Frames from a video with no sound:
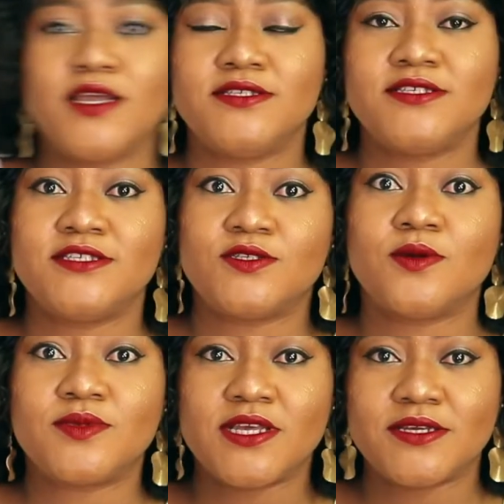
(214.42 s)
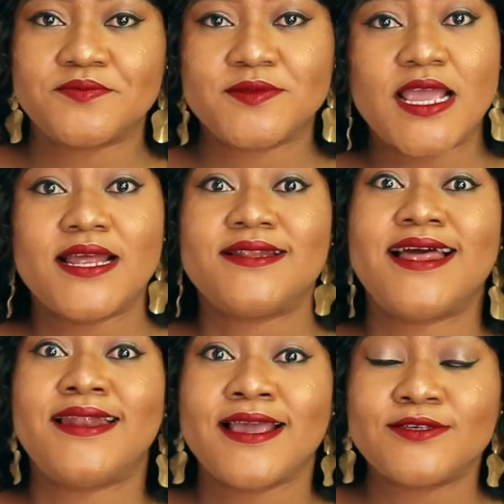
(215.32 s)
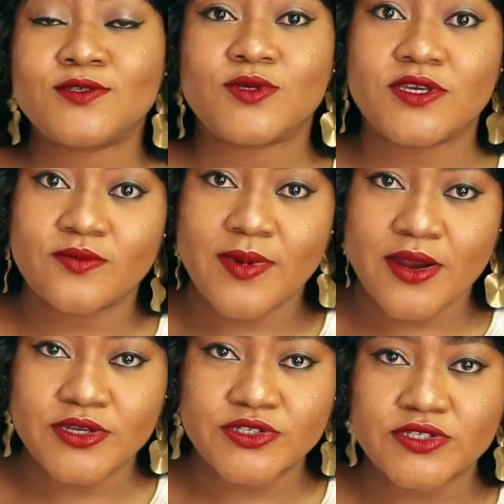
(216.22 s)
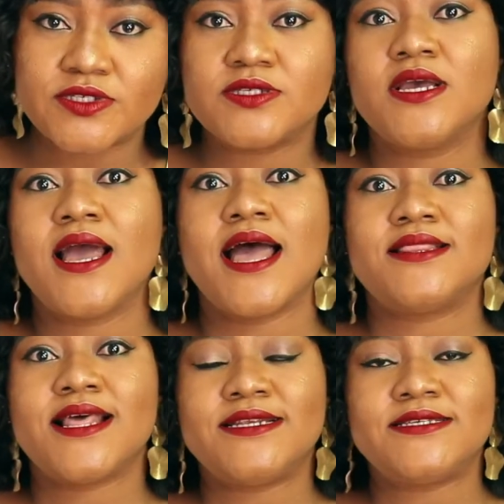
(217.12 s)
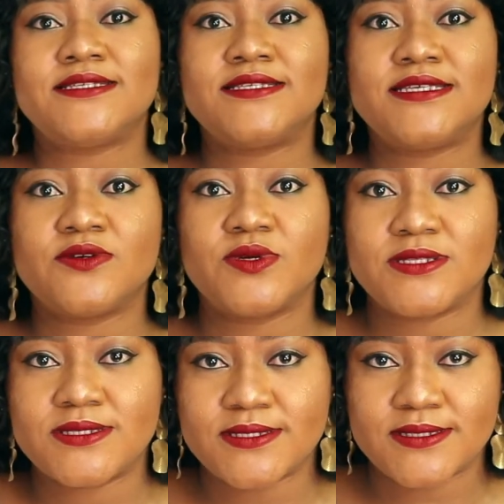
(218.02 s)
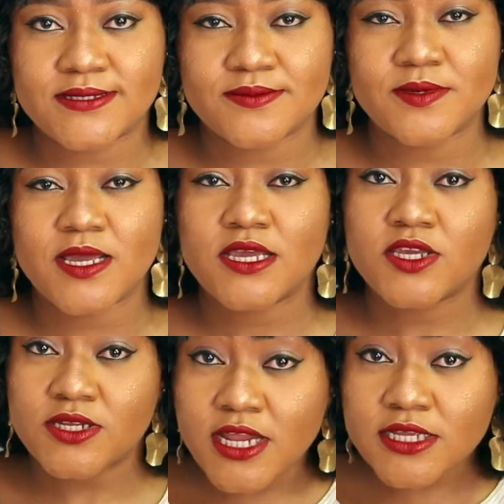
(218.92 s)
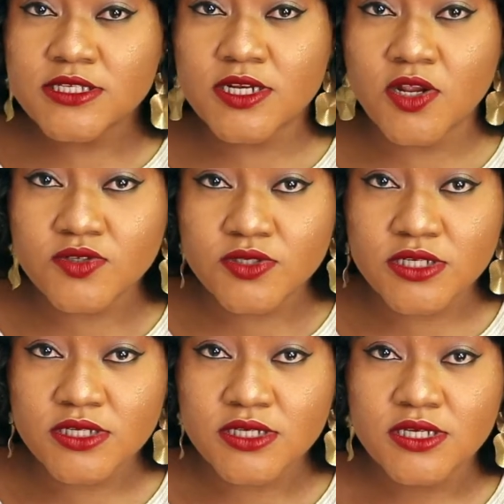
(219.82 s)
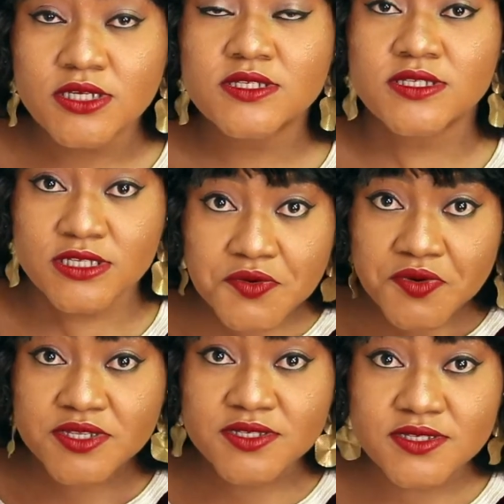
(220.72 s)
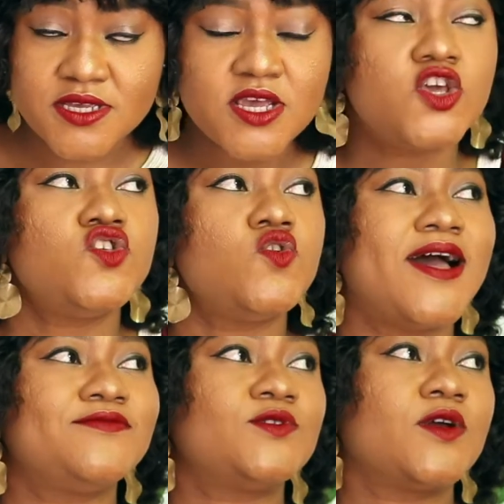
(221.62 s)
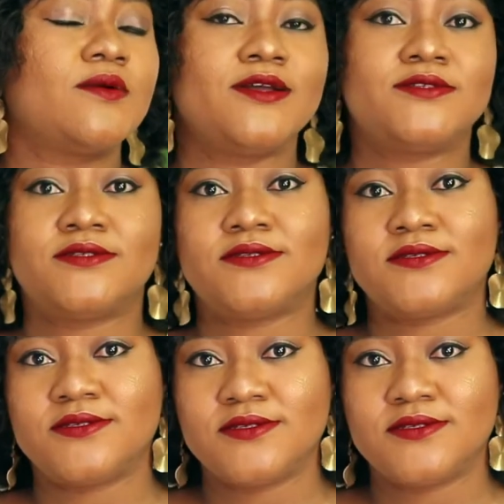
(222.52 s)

This is something that likes to kill marriages, and that is secrets. Dirty laundry, secrets, you have to talk about it.